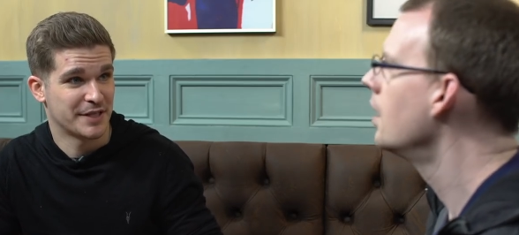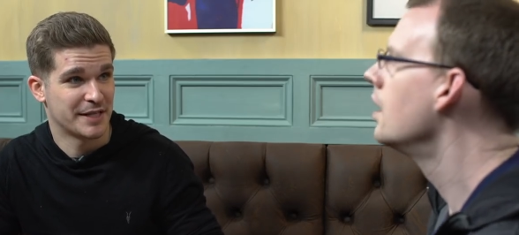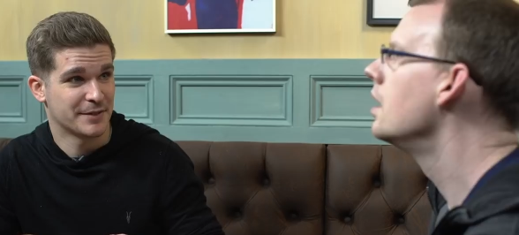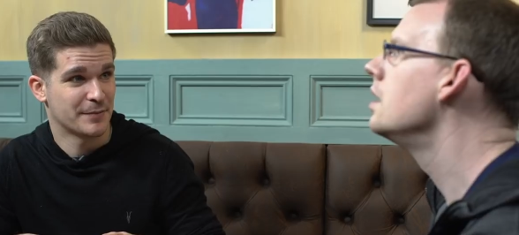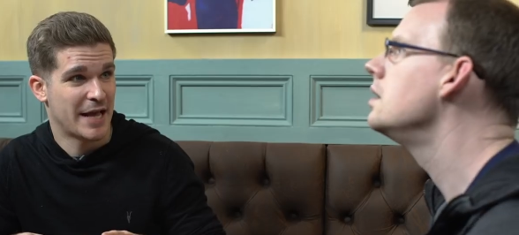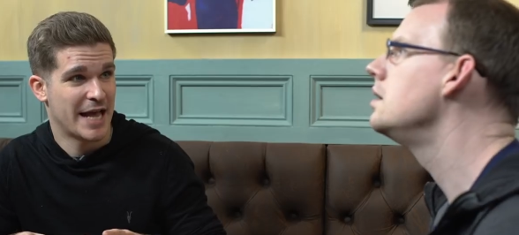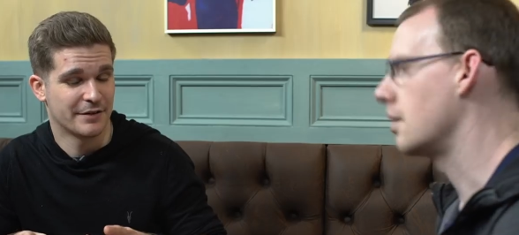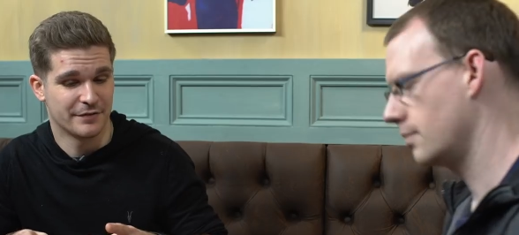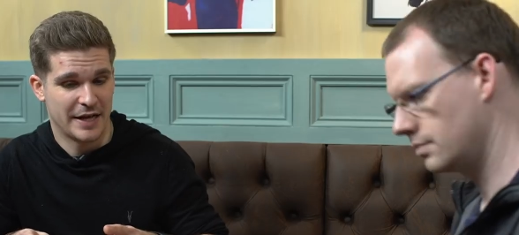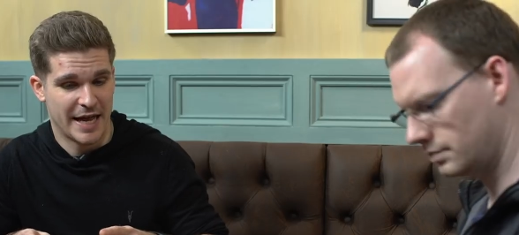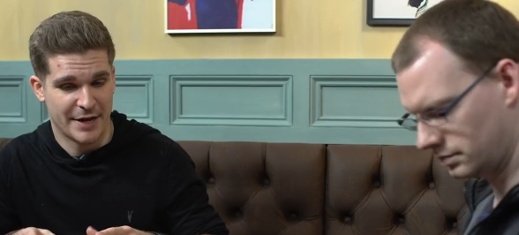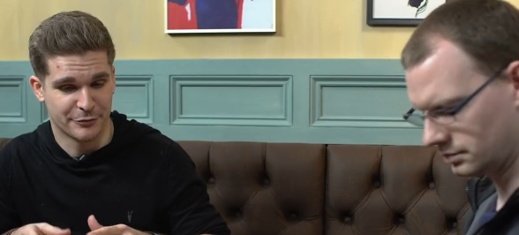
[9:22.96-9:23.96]
Speaker 1: they have,
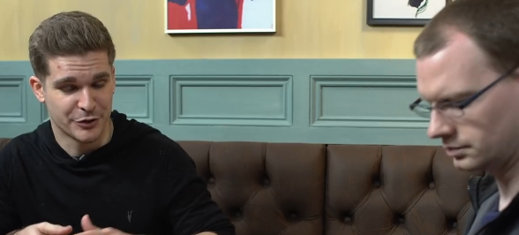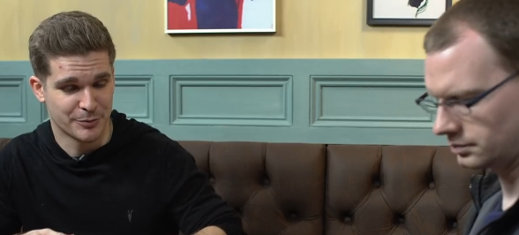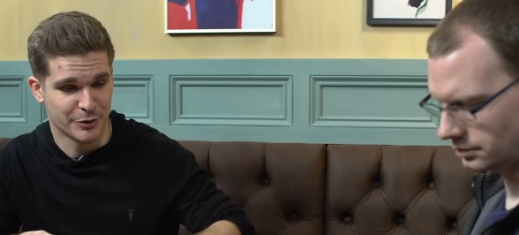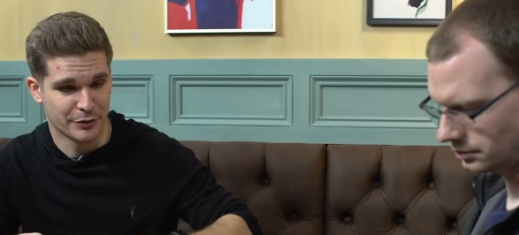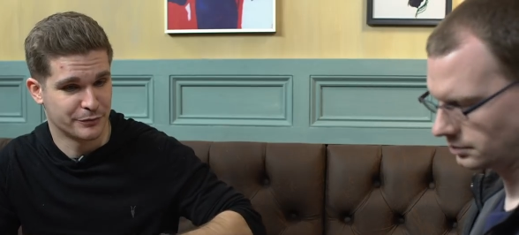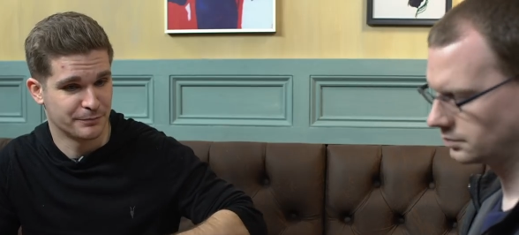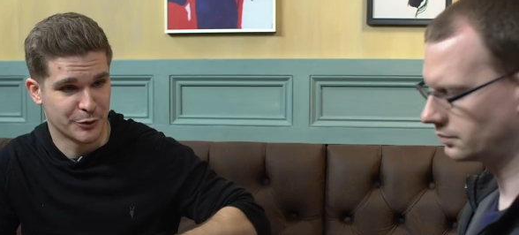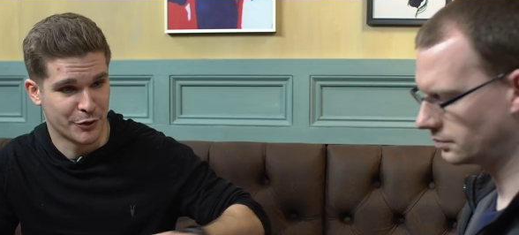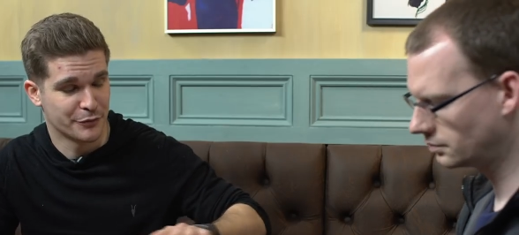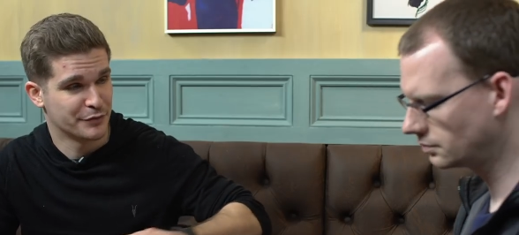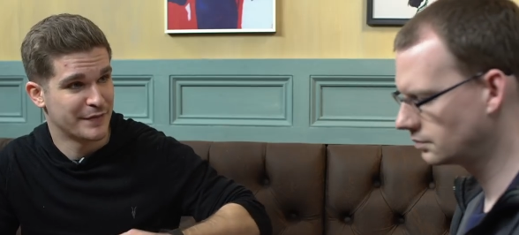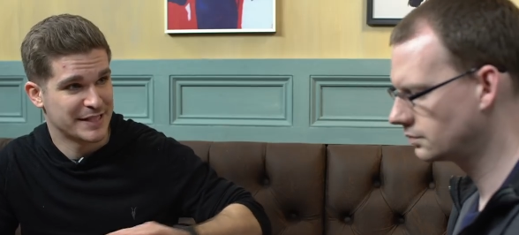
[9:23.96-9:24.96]
yeah. have reached a point of return
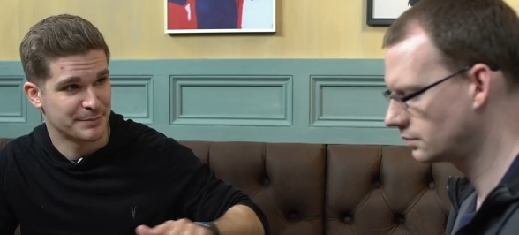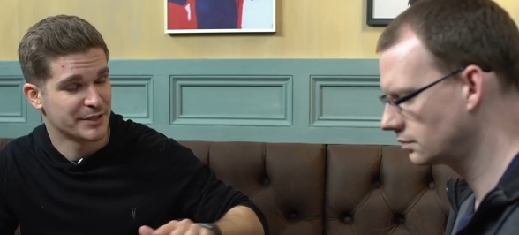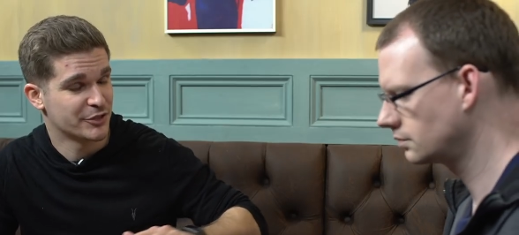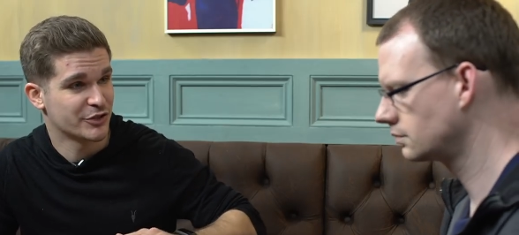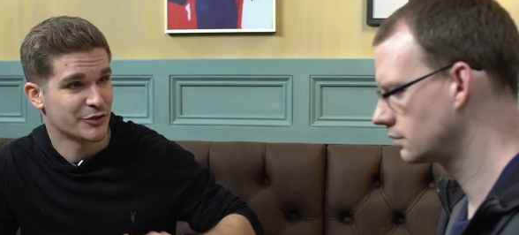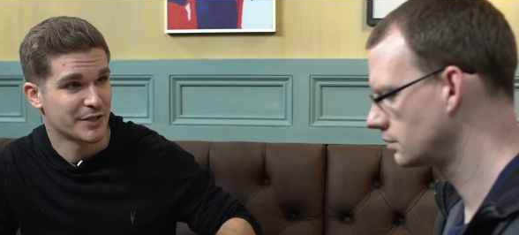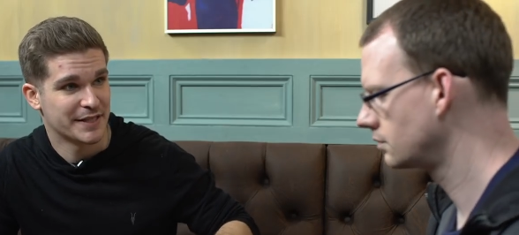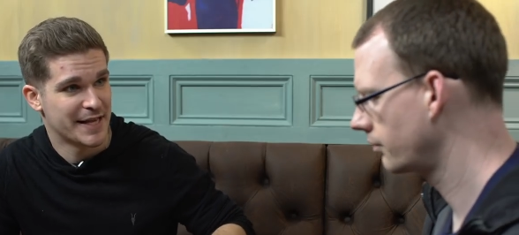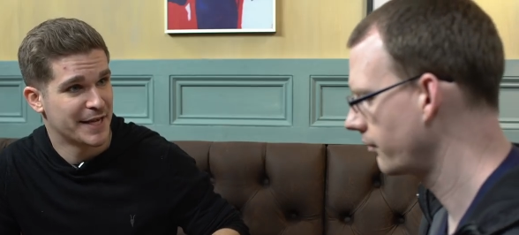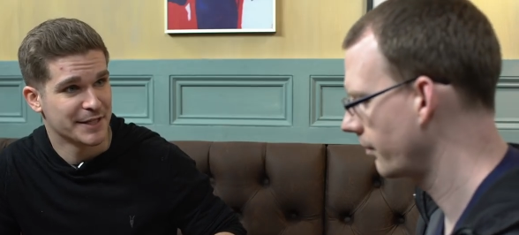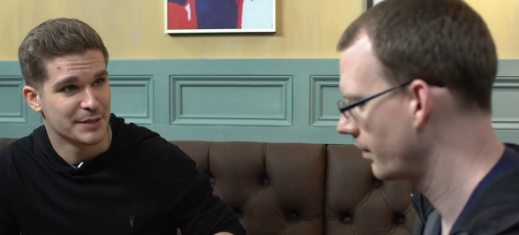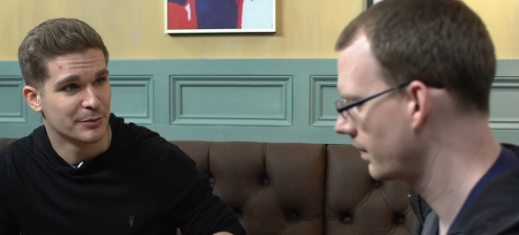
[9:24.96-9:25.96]
of investment is just not there
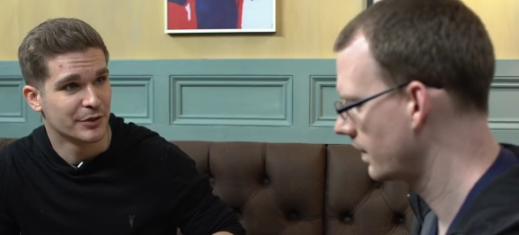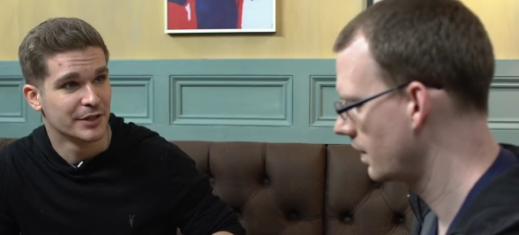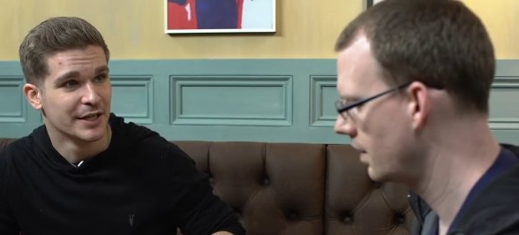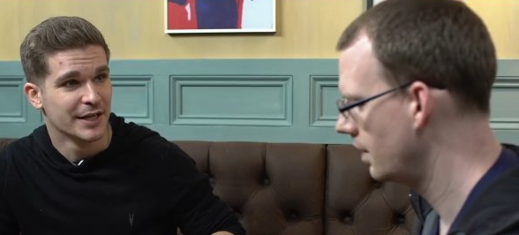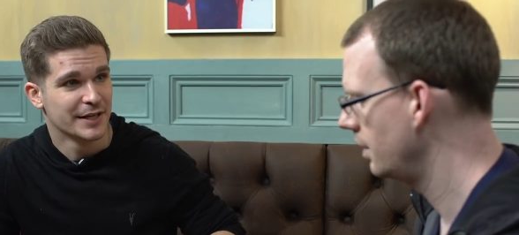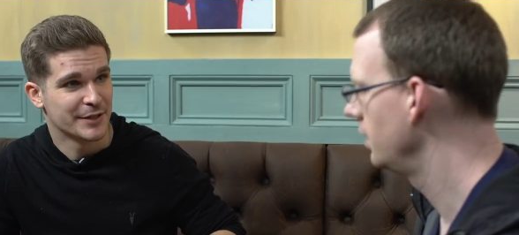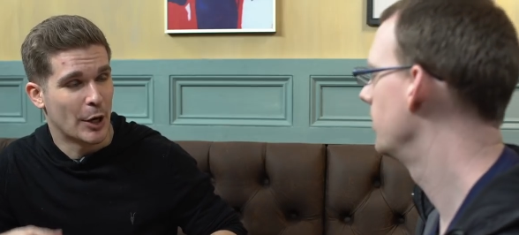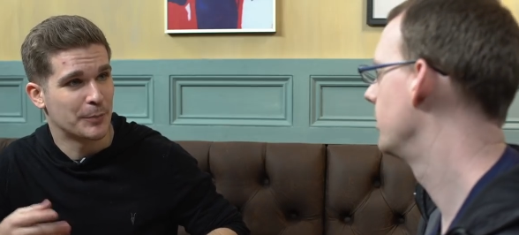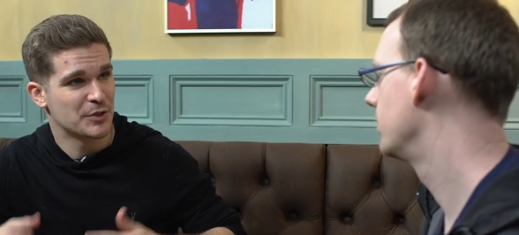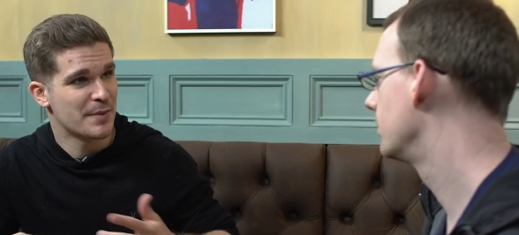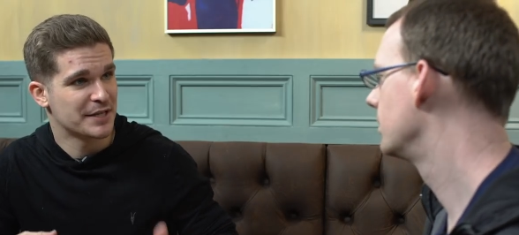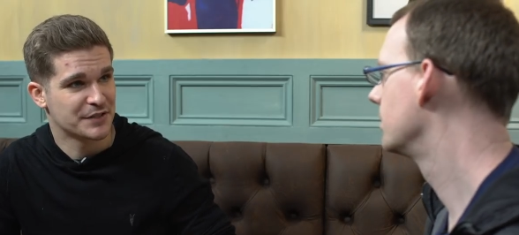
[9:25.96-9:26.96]
anymore. They
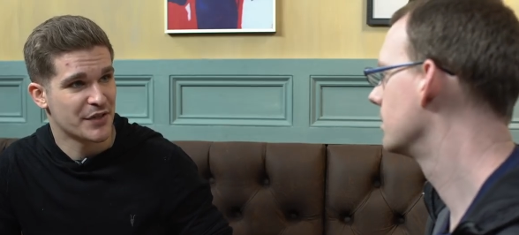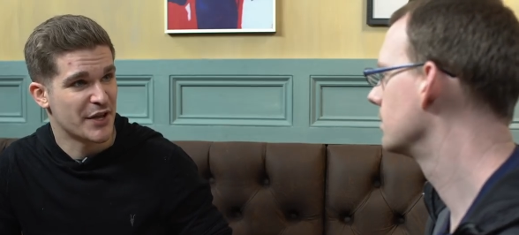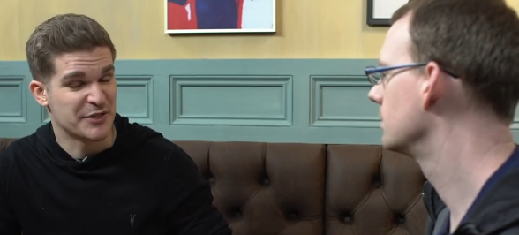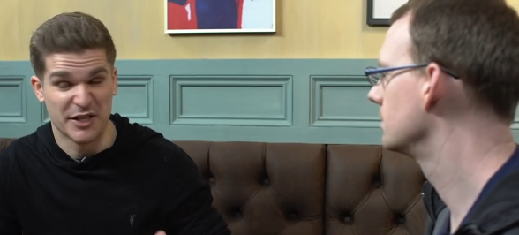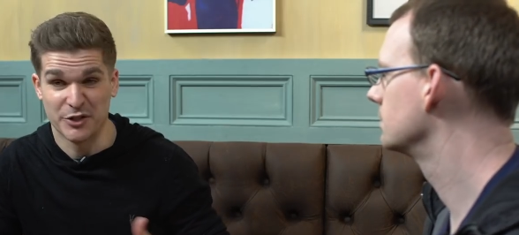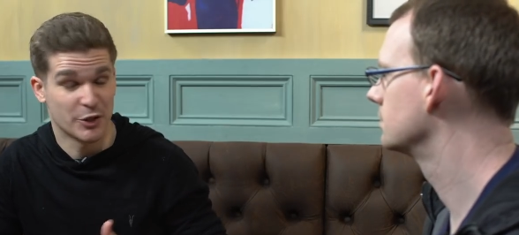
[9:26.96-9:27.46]
optimize things that